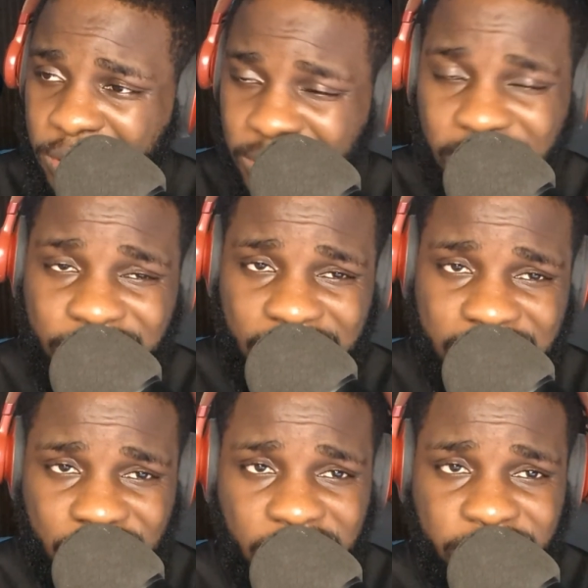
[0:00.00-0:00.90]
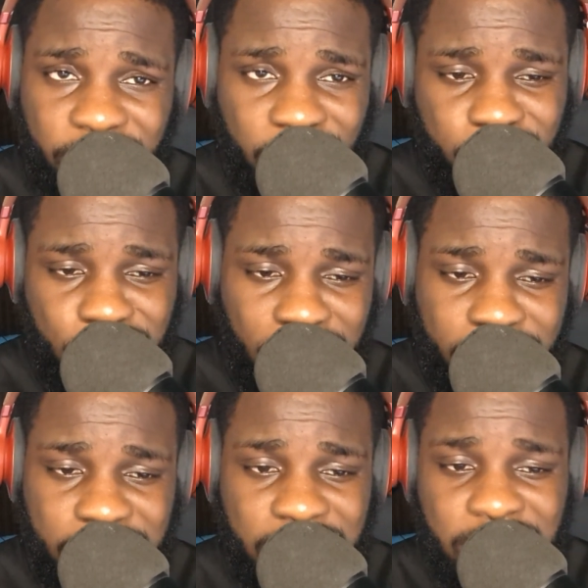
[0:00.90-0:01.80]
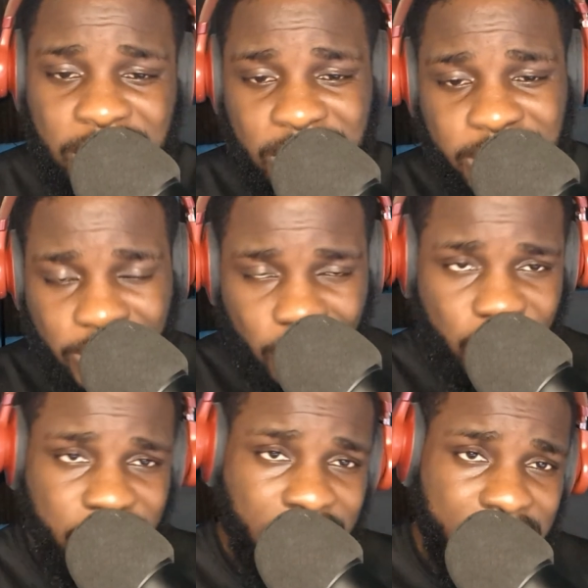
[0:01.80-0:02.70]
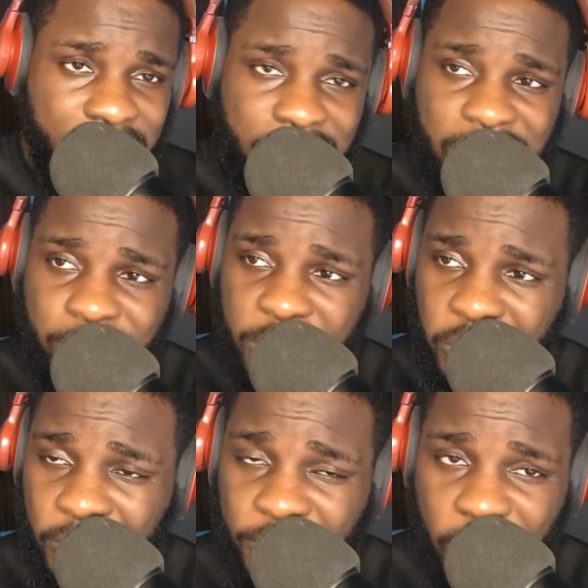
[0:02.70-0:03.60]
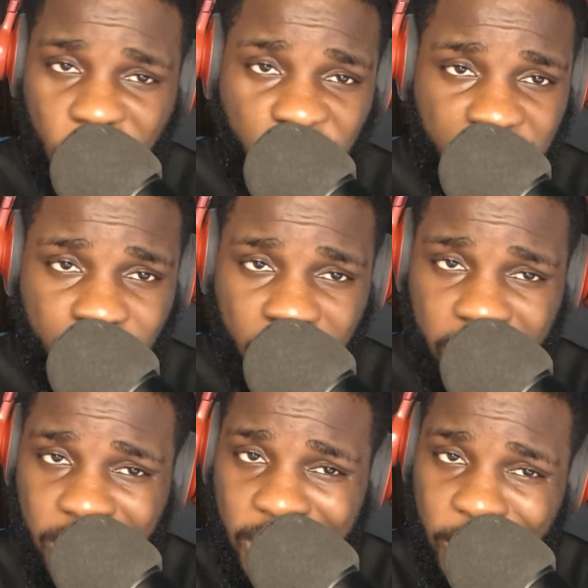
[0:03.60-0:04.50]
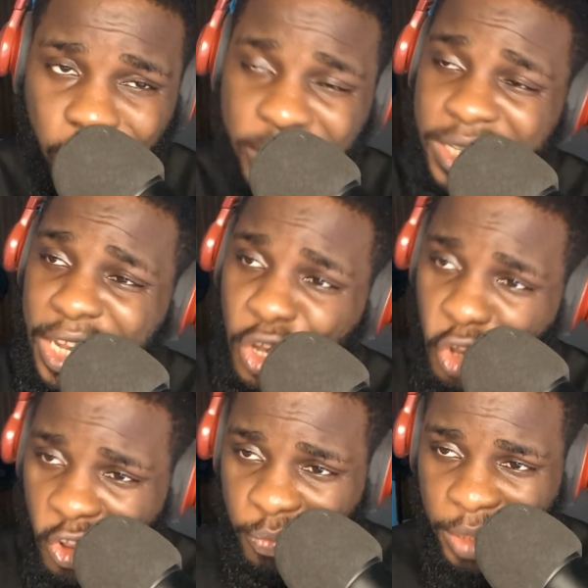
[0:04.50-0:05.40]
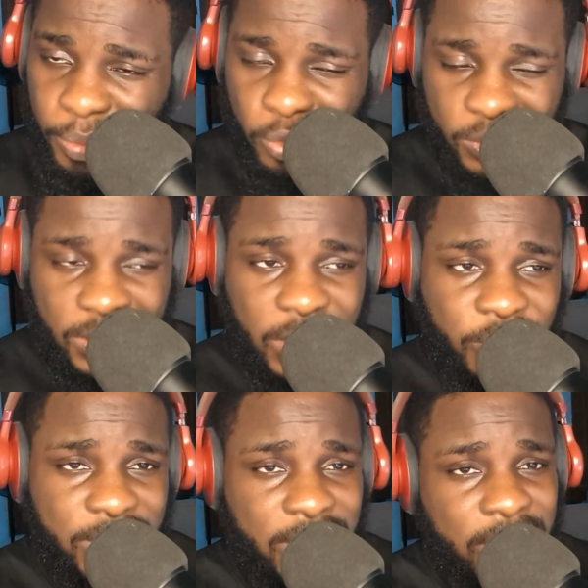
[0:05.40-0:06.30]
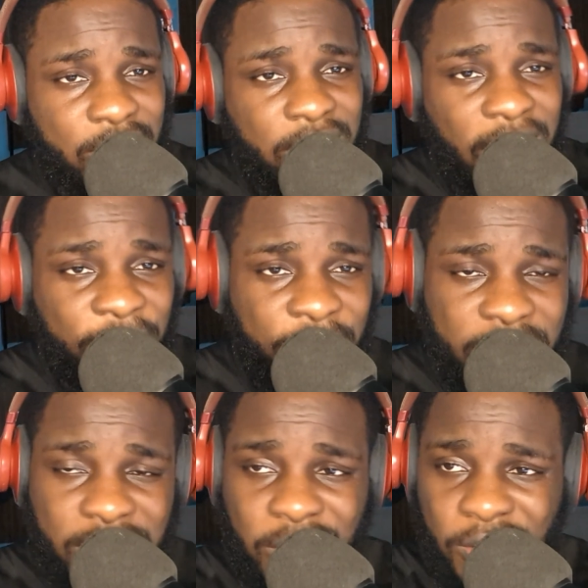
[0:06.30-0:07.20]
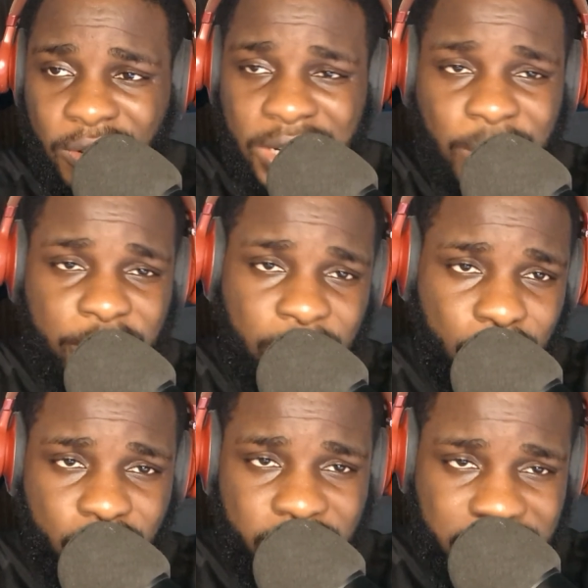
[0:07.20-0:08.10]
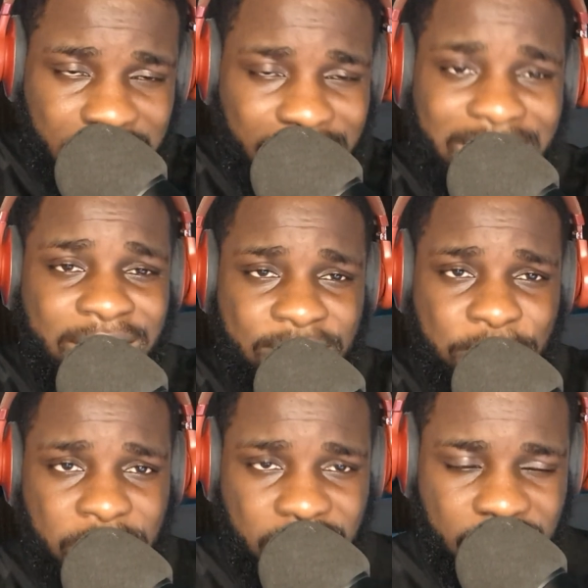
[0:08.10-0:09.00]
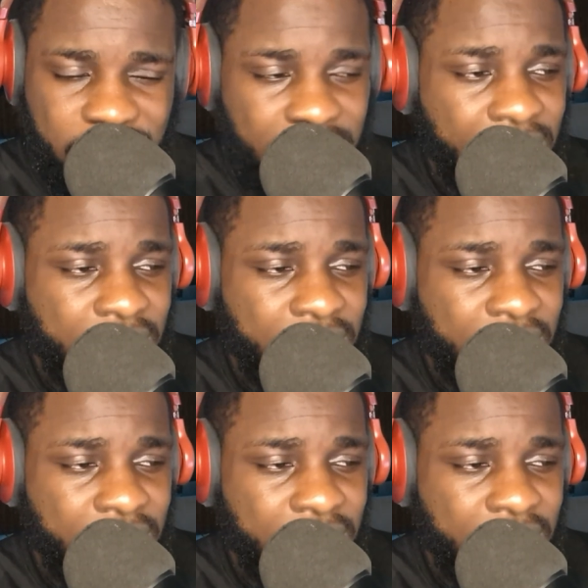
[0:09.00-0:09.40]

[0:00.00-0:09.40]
career on the line. He has also tarnished the image of a lot of people and annoyed a lot of people, secrets that affected other people's lives, because